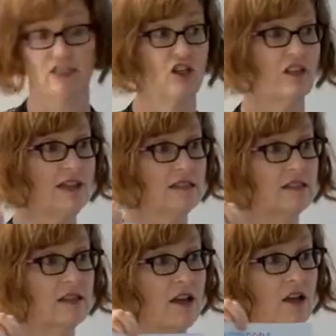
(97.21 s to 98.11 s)
So
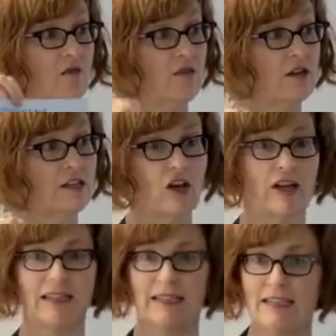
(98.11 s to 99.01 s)
that's very
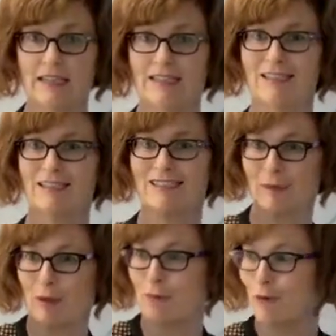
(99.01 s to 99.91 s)
exciting and links into
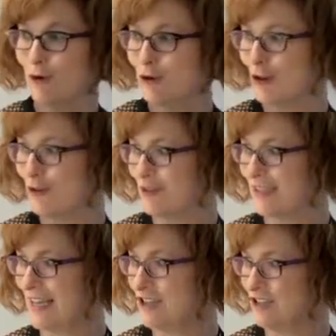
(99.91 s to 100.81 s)
some of the broader
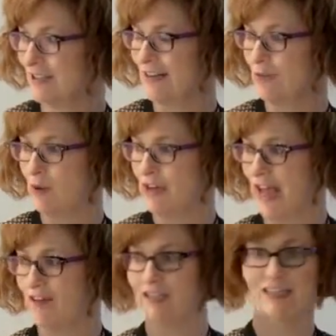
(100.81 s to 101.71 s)
conversations that everyone are having.